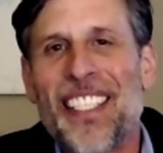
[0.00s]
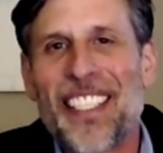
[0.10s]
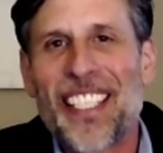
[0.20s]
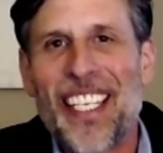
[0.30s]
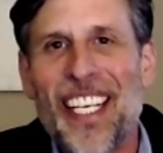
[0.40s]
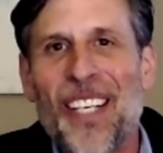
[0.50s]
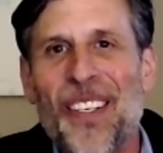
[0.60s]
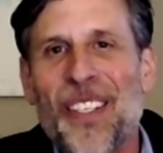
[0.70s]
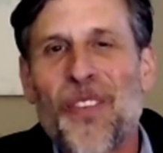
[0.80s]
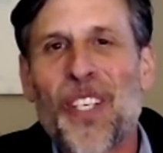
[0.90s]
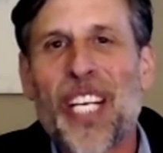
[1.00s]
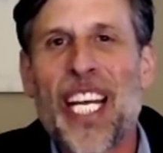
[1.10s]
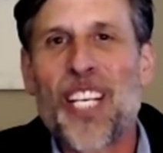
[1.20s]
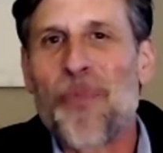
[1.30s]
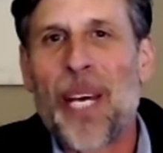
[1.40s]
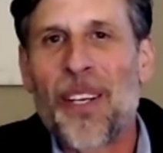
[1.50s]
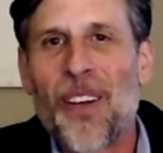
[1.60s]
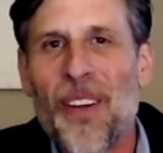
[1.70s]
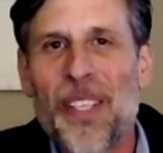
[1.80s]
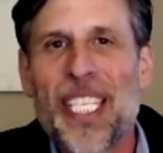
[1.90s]
you know, and we're getting better
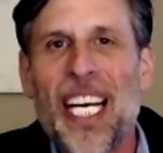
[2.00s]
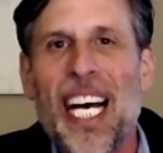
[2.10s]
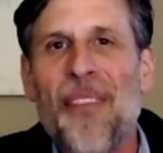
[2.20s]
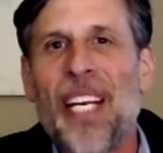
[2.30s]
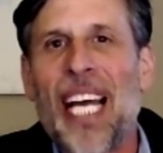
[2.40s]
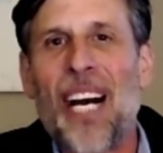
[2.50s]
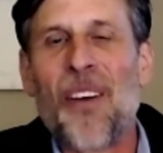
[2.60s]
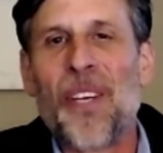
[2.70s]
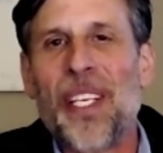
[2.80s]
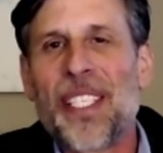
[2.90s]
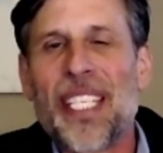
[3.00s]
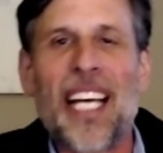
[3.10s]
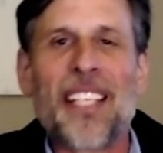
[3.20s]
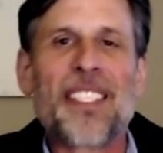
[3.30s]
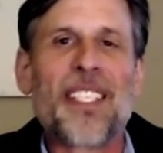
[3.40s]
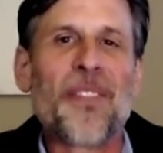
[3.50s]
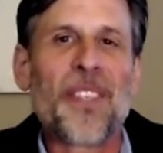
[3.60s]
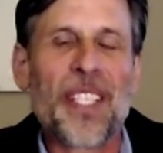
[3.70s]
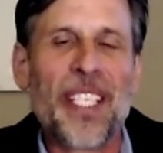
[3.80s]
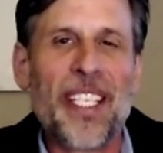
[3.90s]
all the time at how we test and
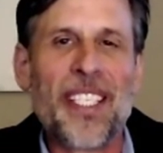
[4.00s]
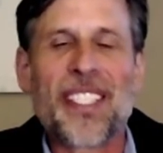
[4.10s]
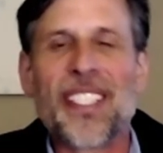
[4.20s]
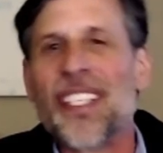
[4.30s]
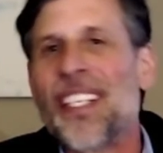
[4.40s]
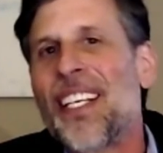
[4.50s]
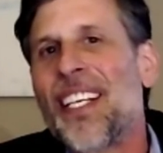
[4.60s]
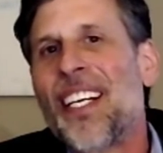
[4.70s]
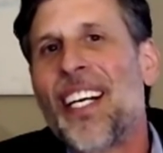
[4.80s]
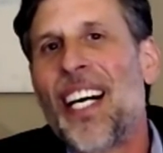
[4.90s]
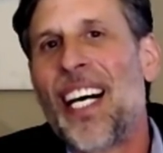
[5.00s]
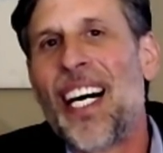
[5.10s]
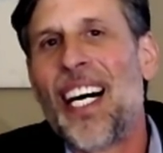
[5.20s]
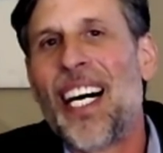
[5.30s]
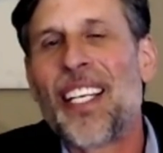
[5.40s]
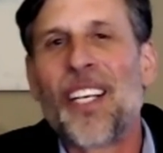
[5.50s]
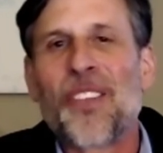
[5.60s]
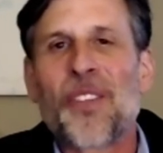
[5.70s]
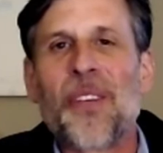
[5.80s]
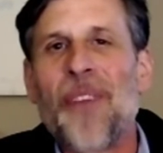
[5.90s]
release and uh, you know,
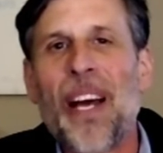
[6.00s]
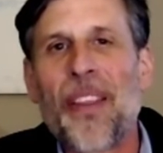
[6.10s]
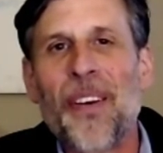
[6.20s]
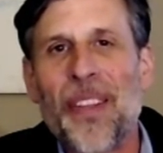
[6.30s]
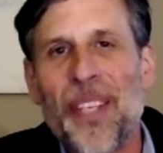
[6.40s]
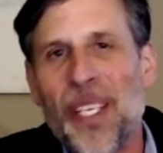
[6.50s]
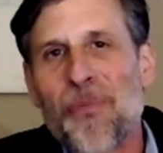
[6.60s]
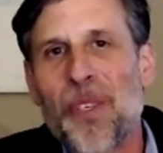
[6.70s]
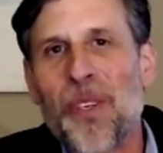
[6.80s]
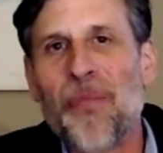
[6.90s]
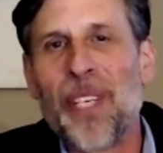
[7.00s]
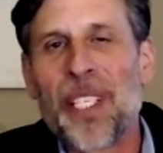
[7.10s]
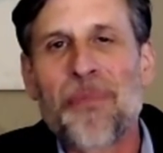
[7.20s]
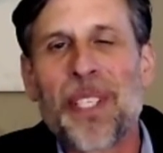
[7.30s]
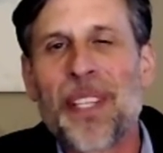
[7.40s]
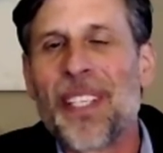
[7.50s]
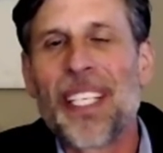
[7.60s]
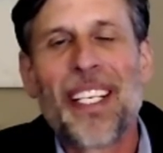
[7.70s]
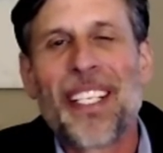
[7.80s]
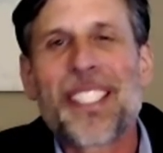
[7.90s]
sort of feather in the improvements. But
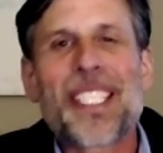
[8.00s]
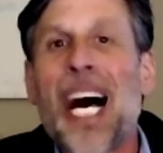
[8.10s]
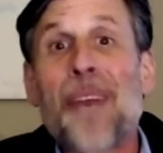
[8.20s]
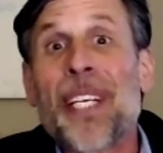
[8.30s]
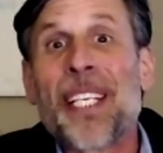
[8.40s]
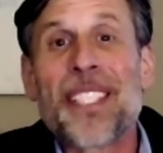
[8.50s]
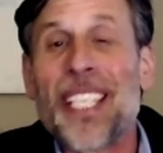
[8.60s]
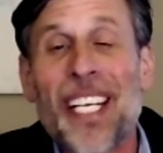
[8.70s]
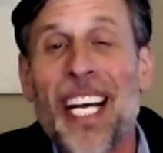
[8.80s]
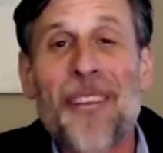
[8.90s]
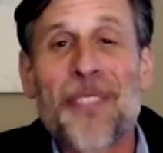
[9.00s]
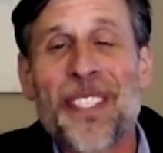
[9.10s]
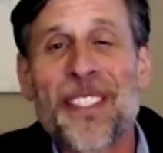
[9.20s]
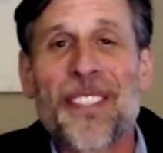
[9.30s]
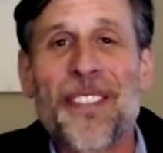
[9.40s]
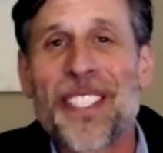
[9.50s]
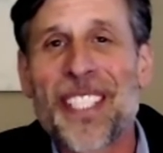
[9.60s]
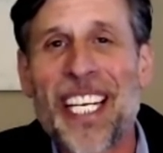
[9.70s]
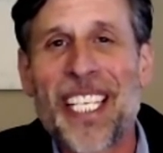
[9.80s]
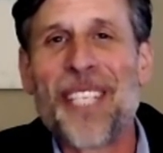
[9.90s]
stopping isn't an option, so we just
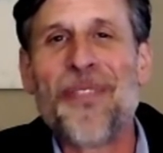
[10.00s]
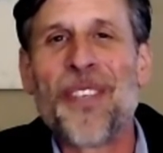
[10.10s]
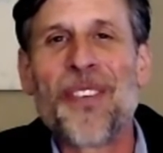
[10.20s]
got to keep moving